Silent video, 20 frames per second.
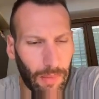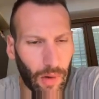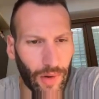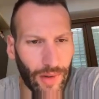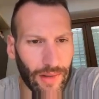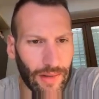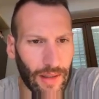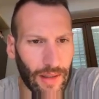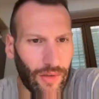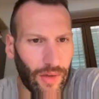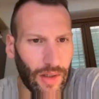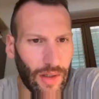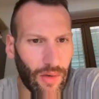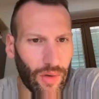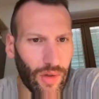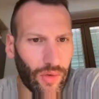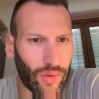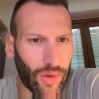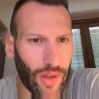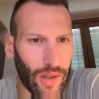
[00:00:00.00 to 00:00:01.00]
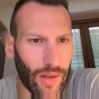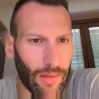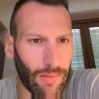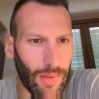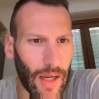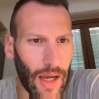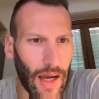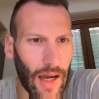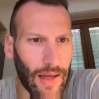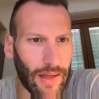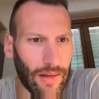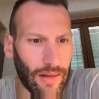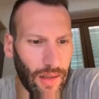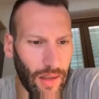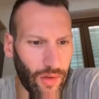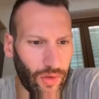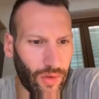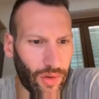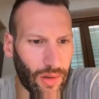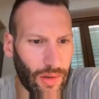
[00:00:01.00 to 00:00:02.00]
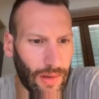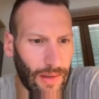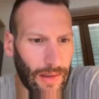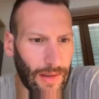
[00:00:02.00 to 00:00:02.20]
point. the reasoning behind this.